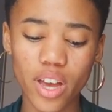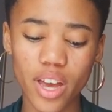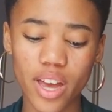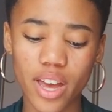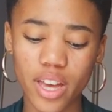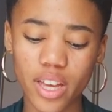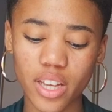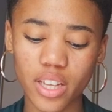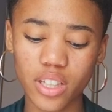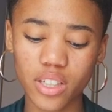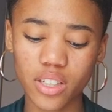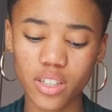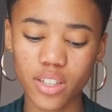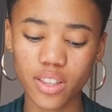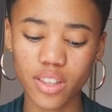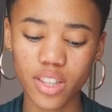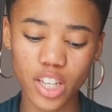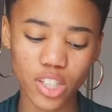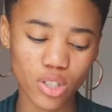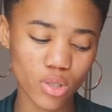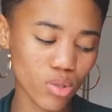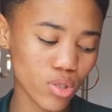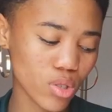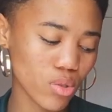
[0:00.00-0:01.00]
and
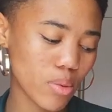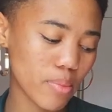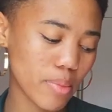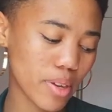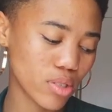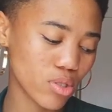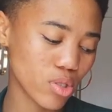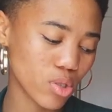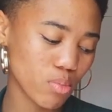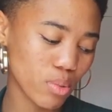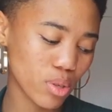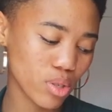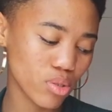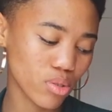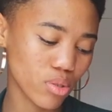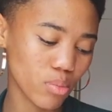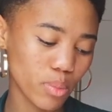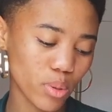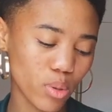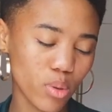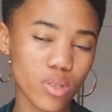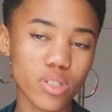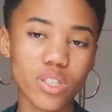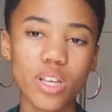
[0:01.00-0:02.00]
that's also what makes you special
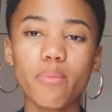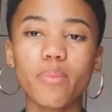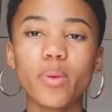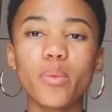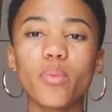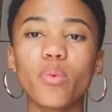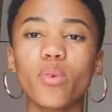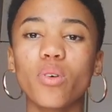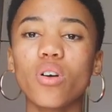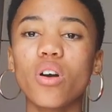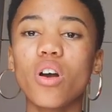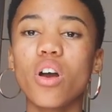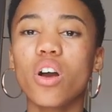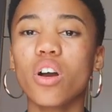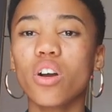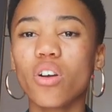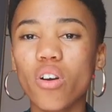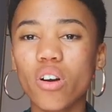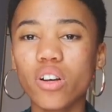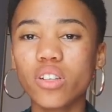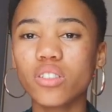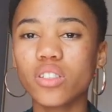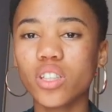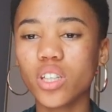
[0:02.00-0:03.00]
because some people
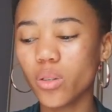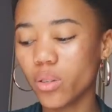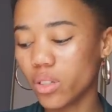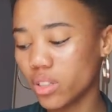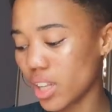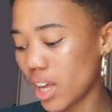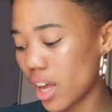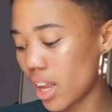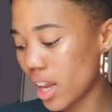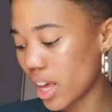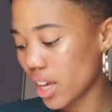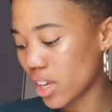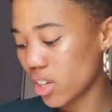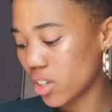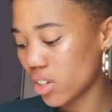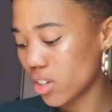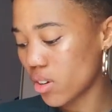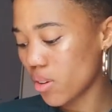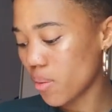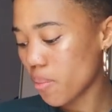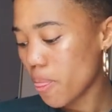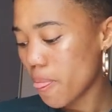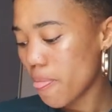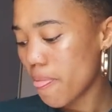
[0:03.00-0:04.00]
can't deal with that like you
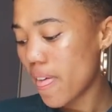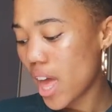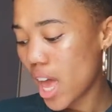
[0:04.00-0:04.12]
know